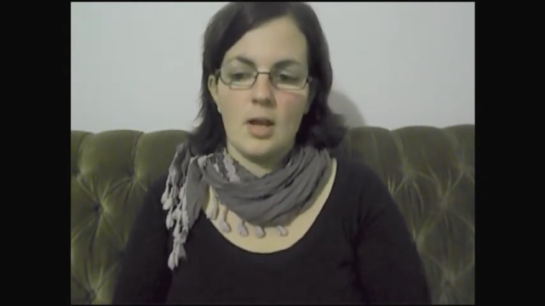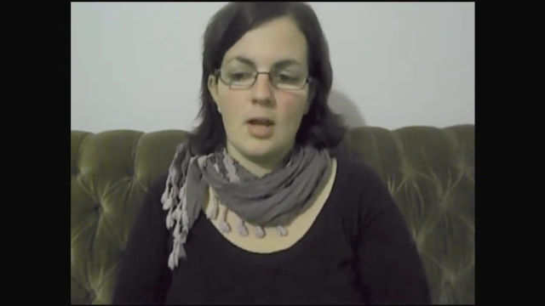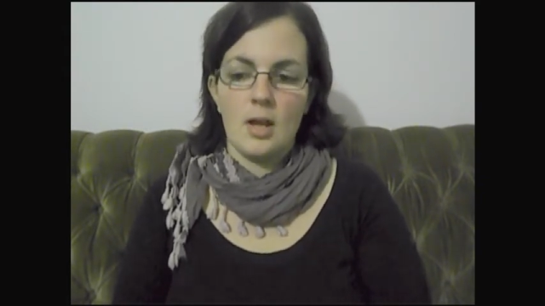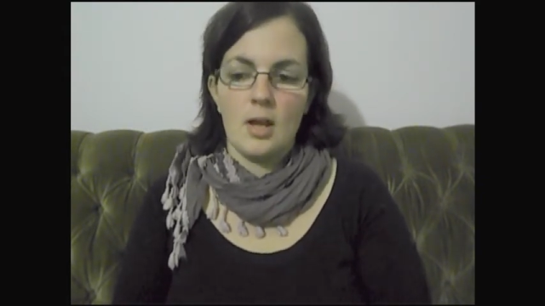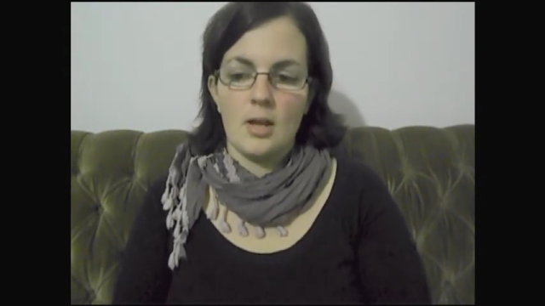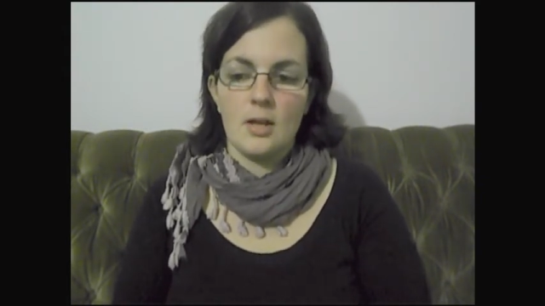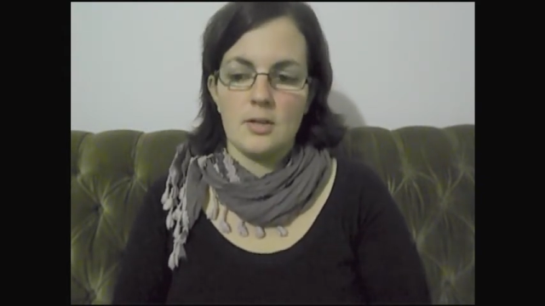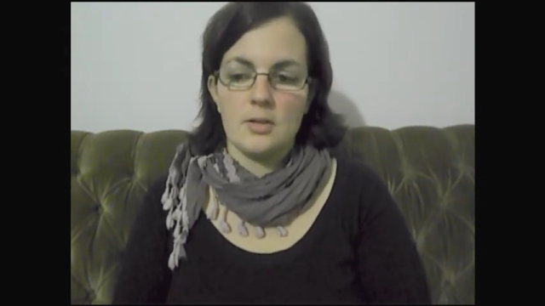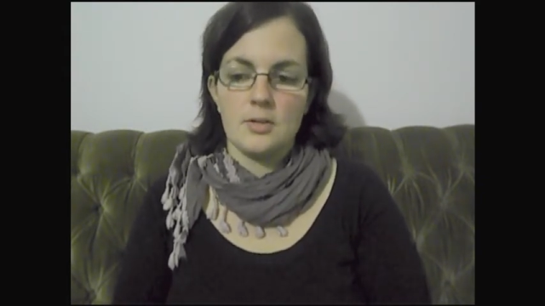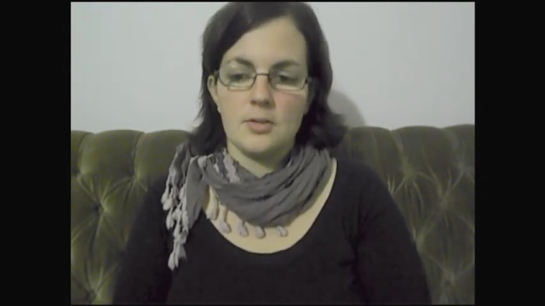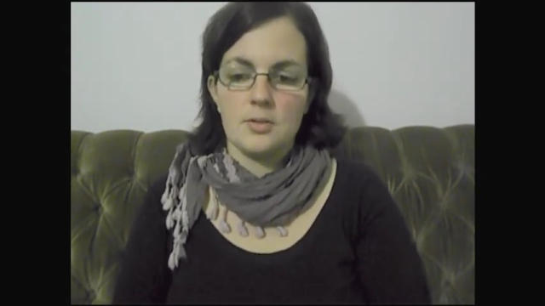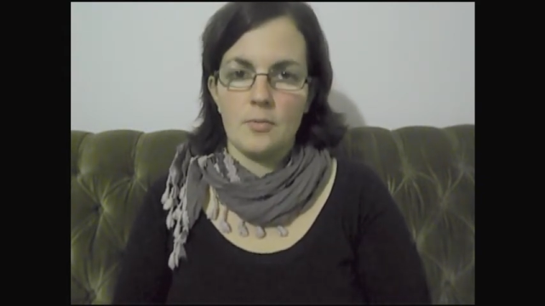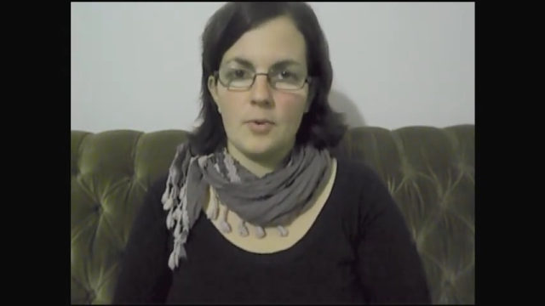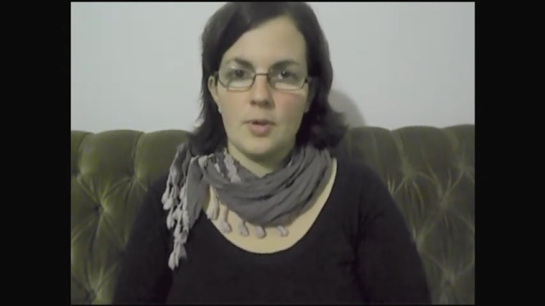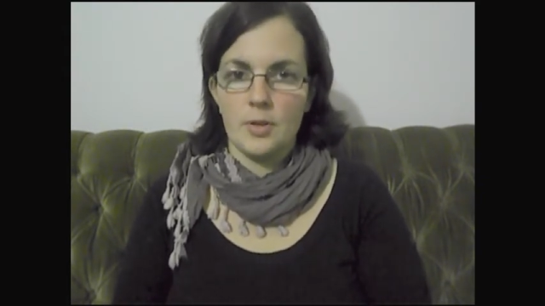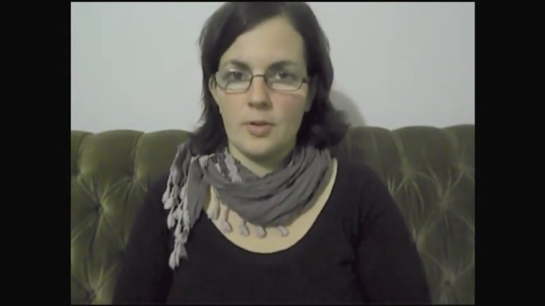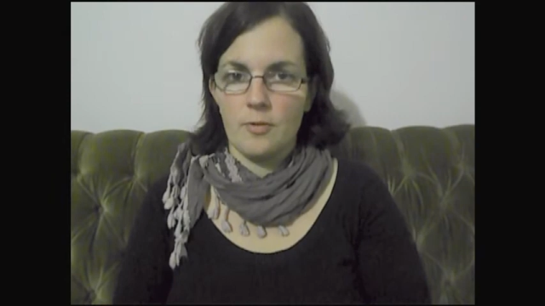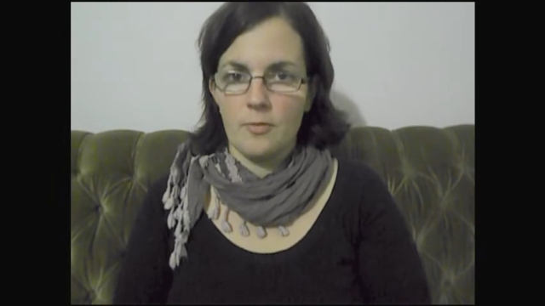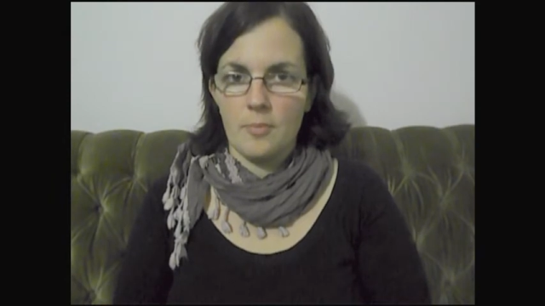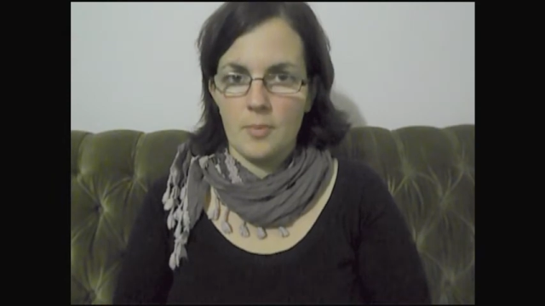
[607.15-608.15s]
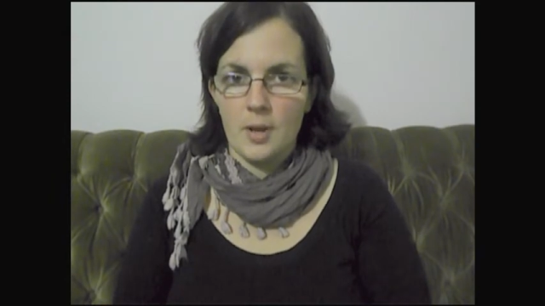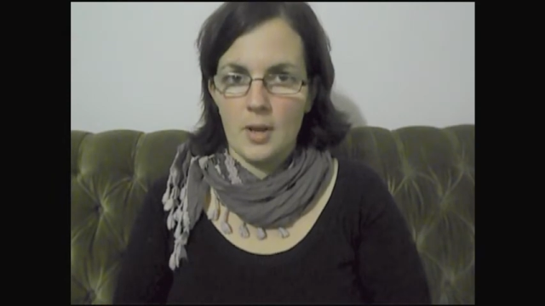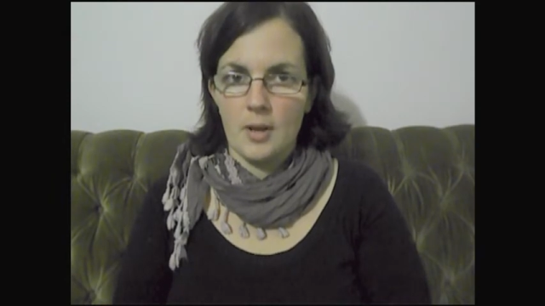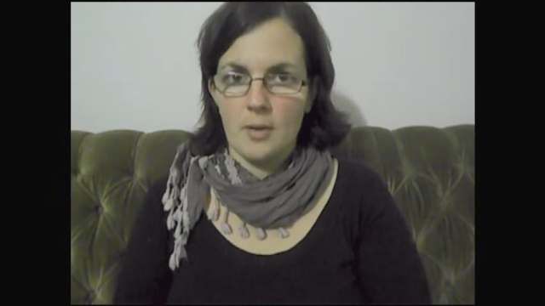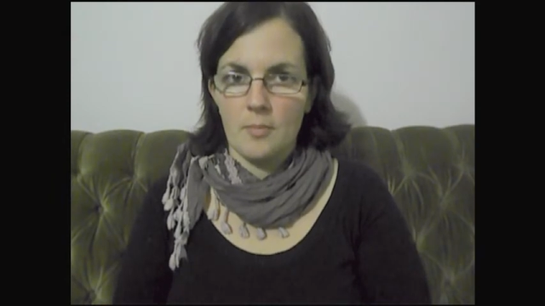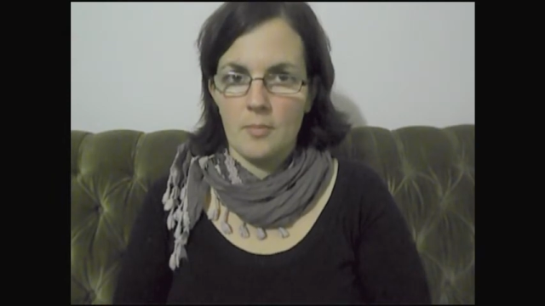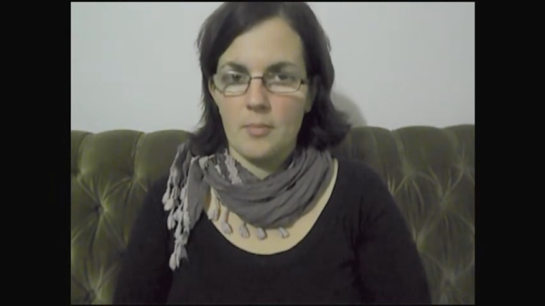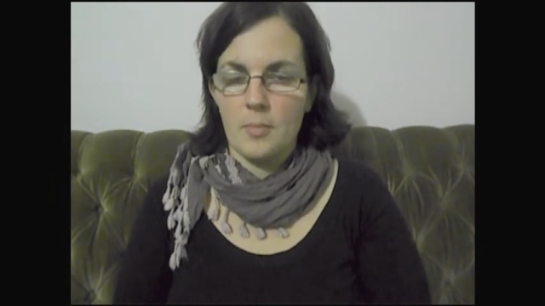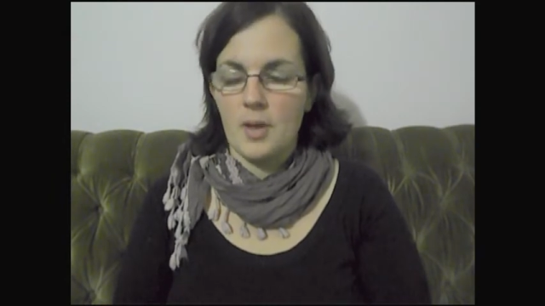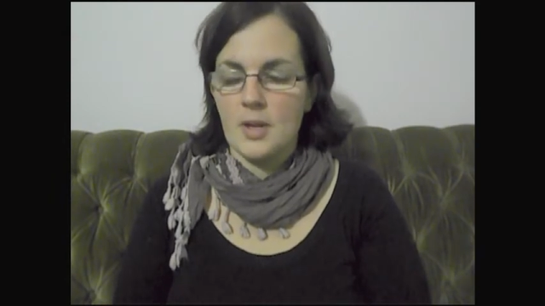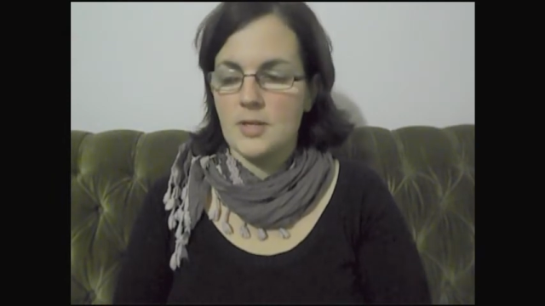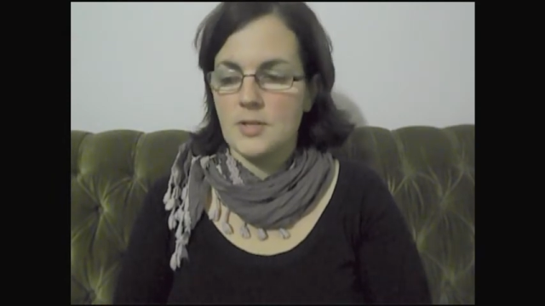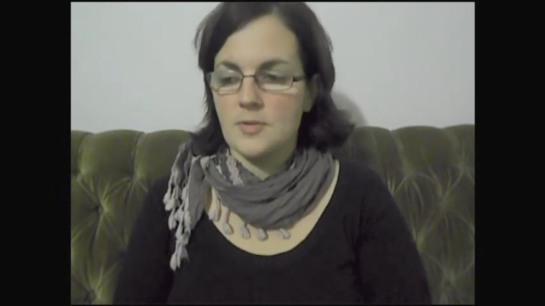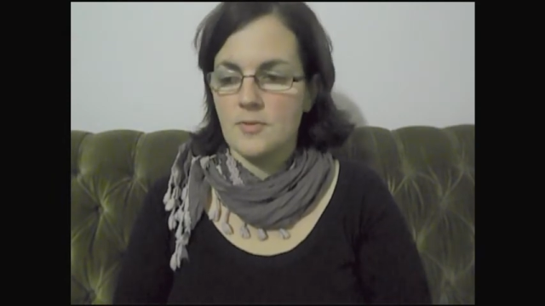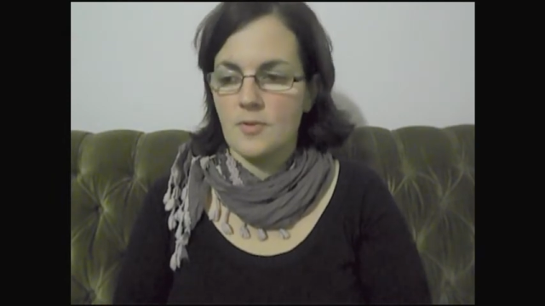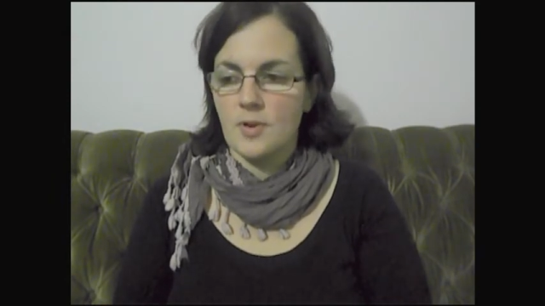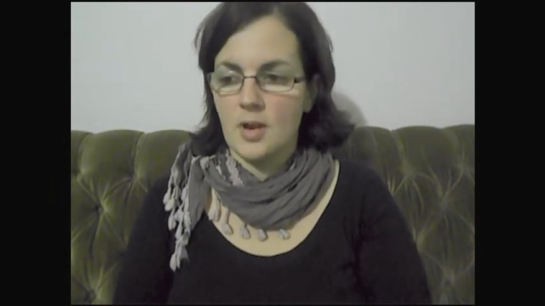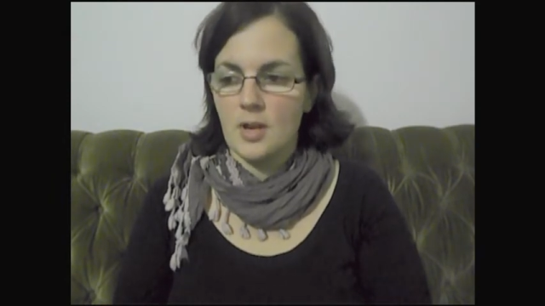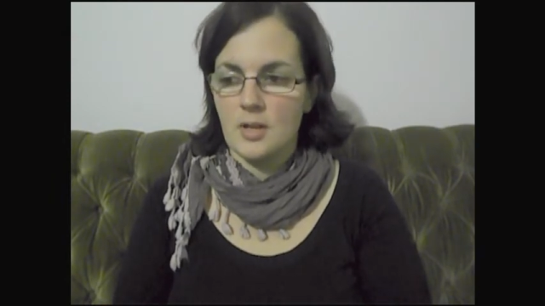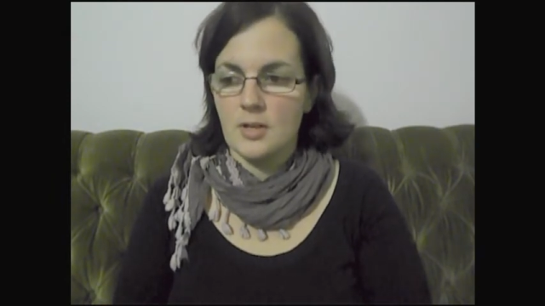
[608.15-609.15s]
and one of my best
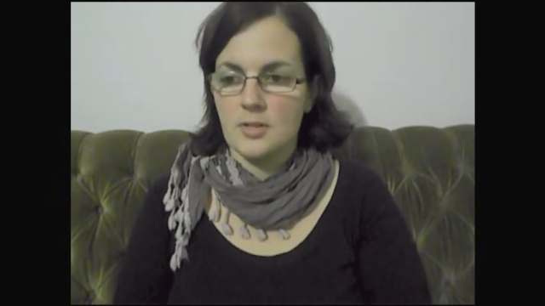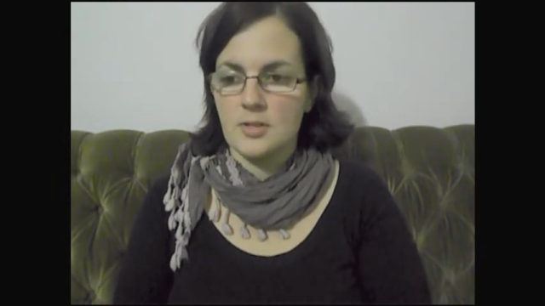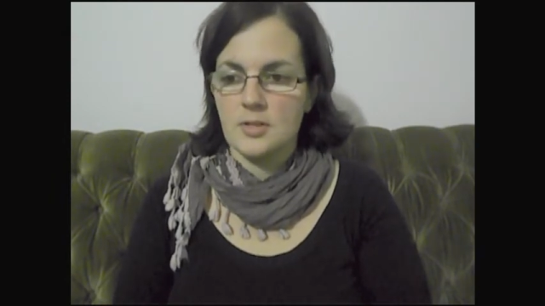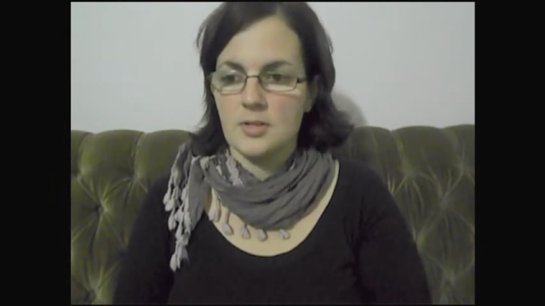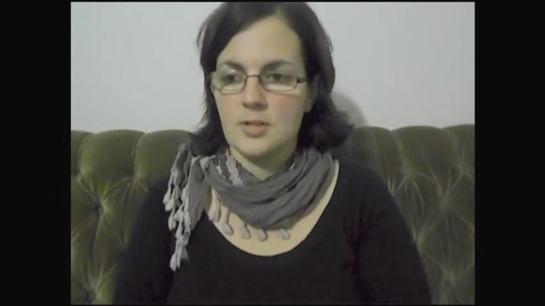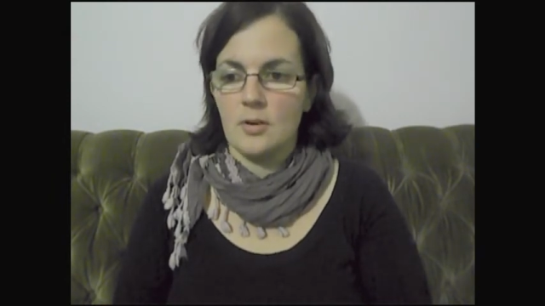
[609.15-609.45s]
friends